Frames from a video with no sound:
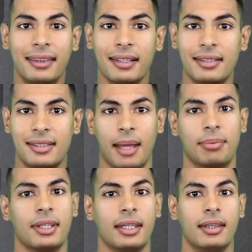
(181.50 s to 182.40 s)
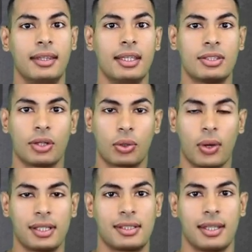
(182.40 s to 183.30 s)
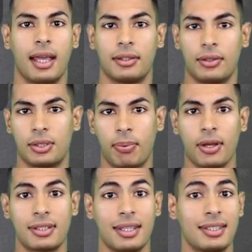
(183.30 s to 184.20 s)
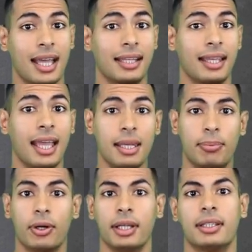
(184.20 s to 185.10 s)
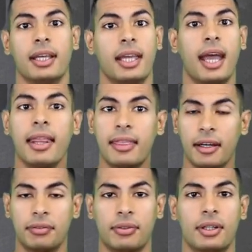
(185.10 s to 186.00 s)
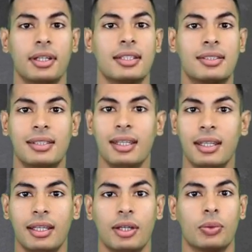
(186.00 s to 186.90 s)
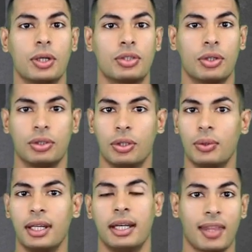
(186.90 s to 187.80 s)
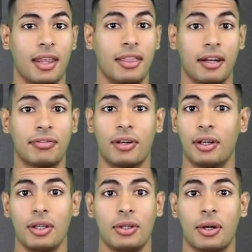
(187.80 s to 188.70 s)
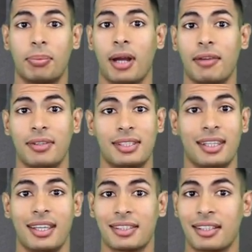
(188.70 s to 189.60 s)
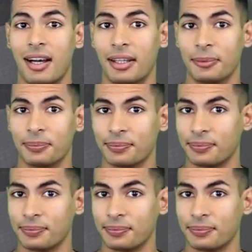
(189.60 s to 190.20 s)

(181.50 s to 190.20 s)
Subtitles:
intercept these requests and responses at any point and therefore see what you're doing. Therefore, your privacy is gone.